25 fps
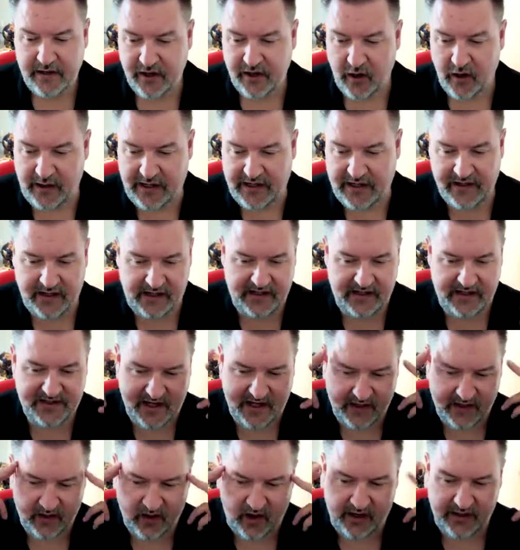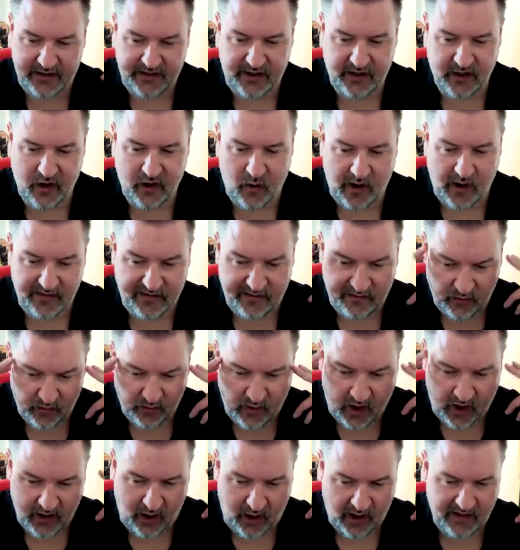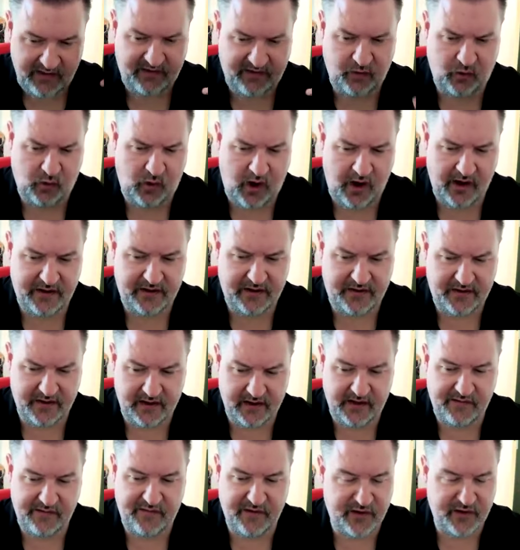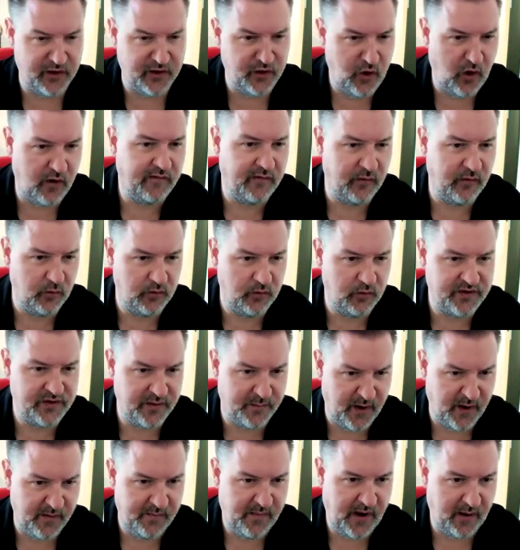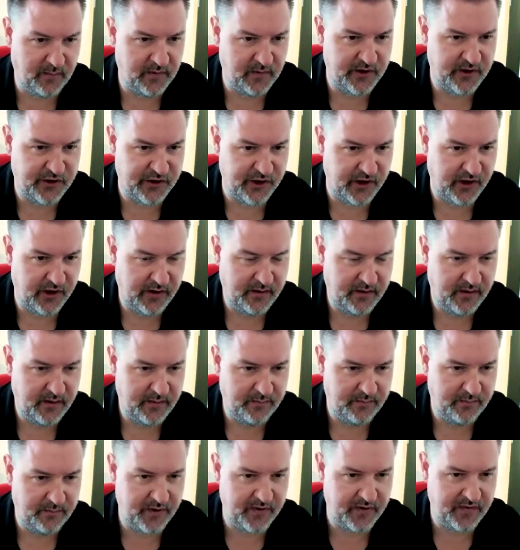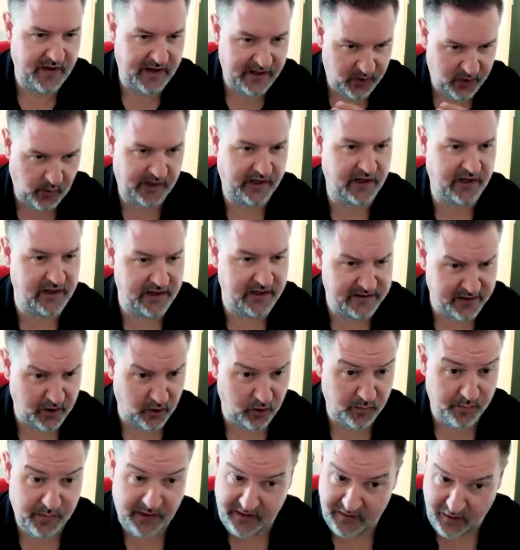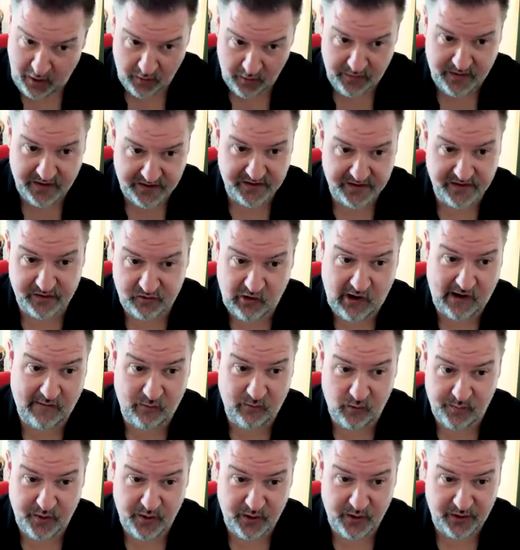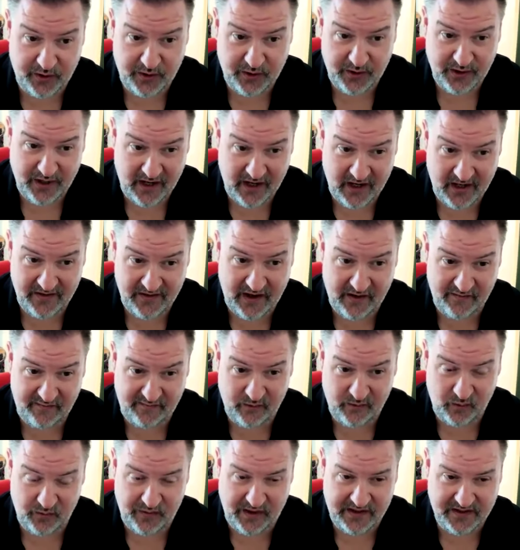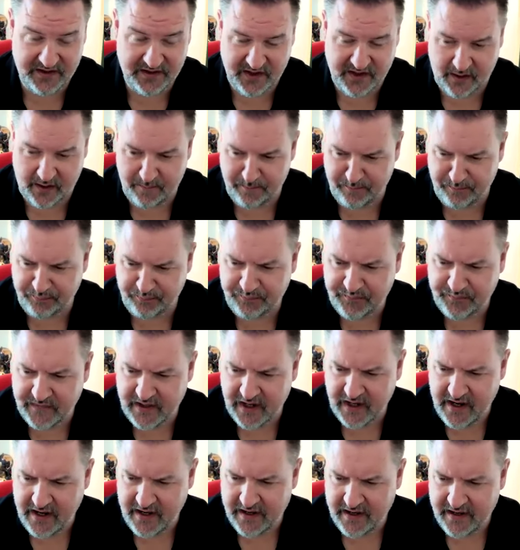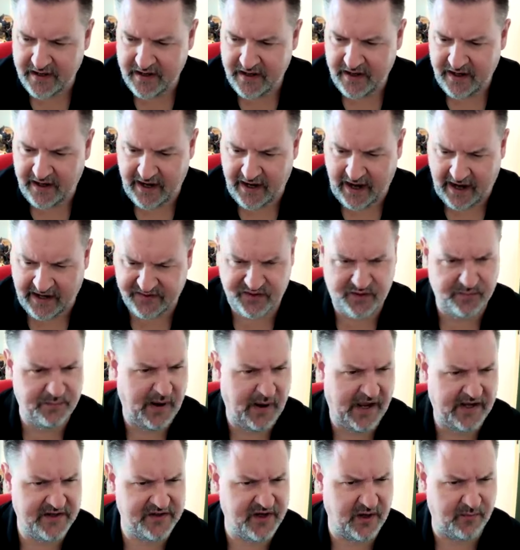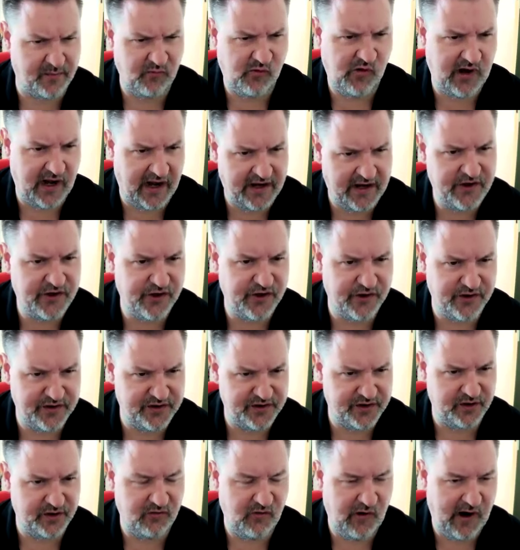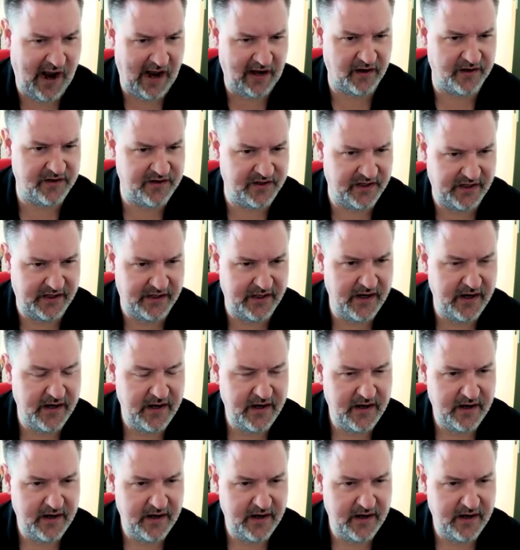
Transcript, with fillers: You know, he he said like you know I thought I, I thought I delivered a novel to my publisher, but they quickly told me no, this is a travel book, and therefore there's some it has to bear some relation to reality,